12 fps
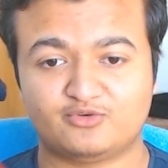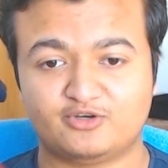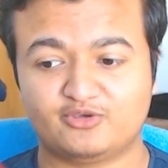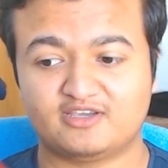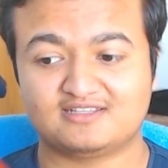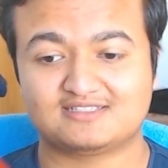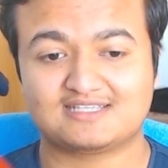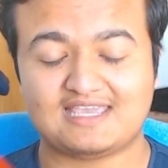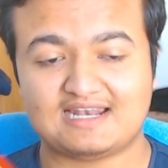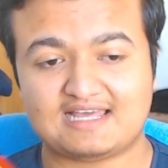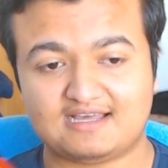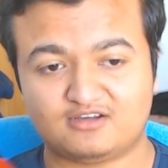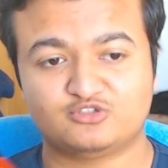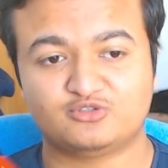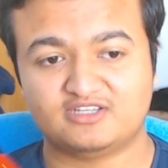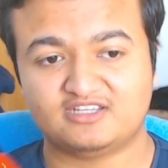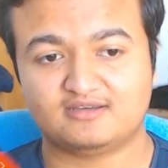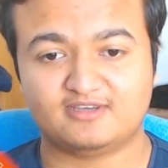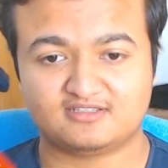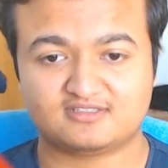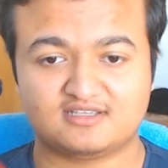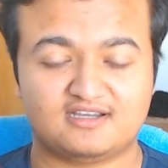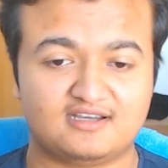where you can scale out your database